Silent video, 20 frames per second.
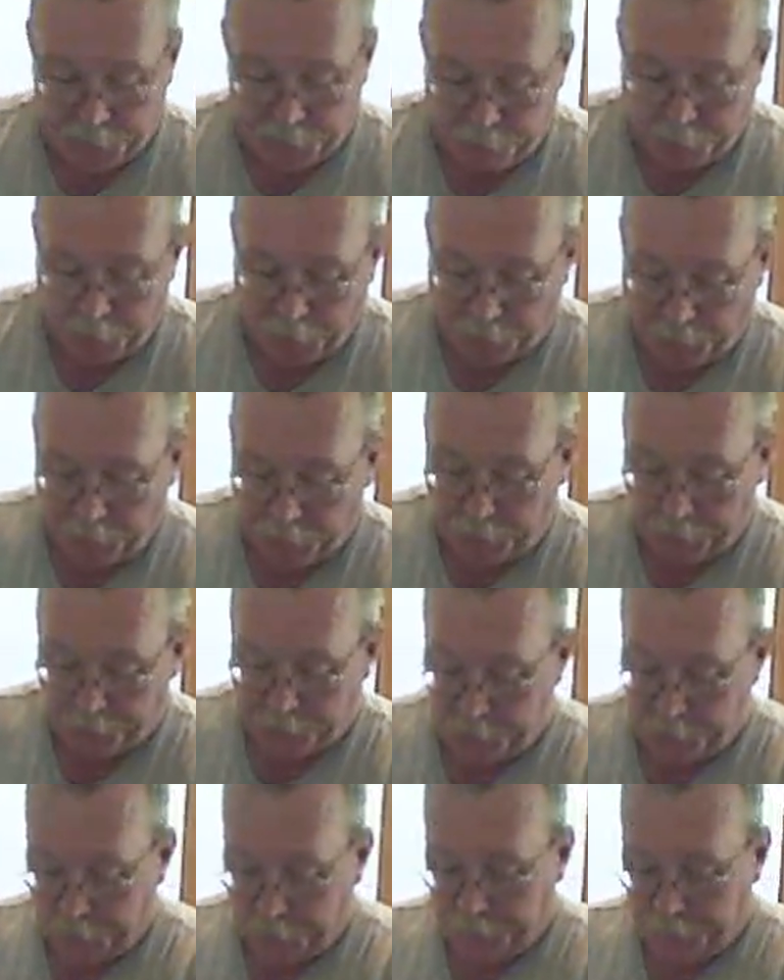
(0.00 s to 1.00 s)
place built
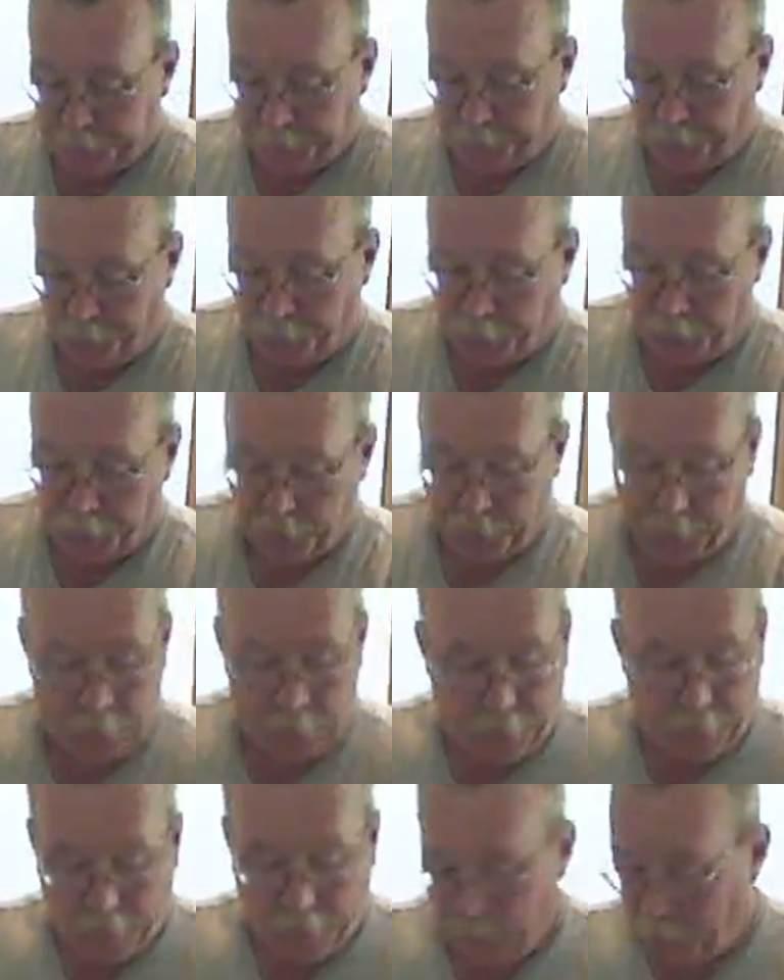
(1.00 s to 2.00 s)
up, so
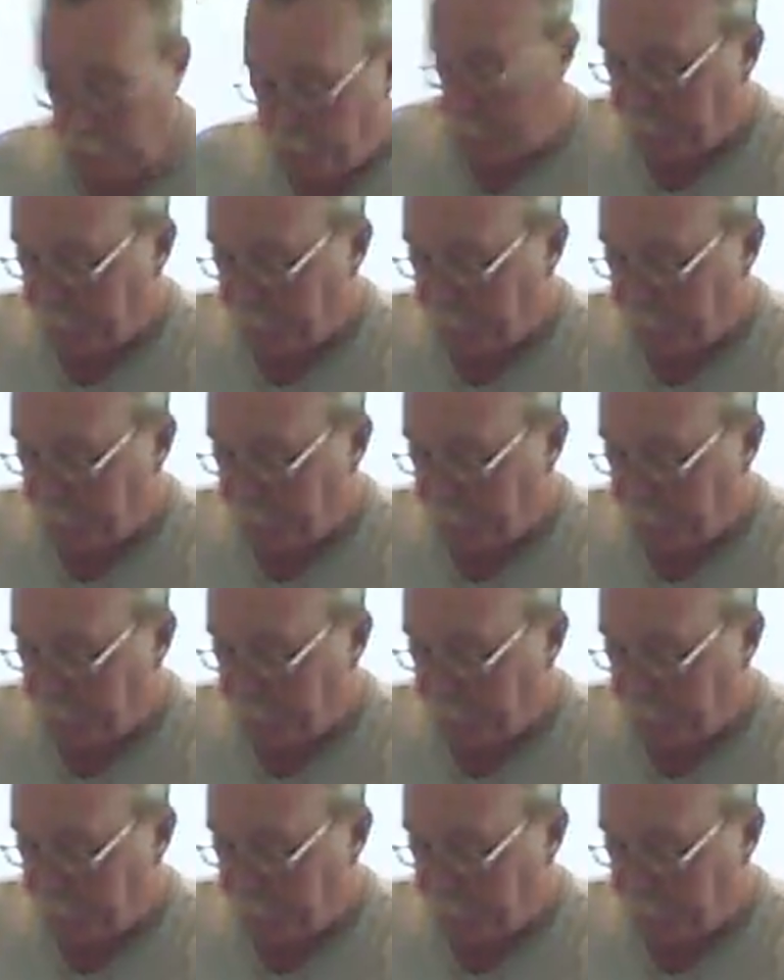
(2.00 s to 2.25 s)
I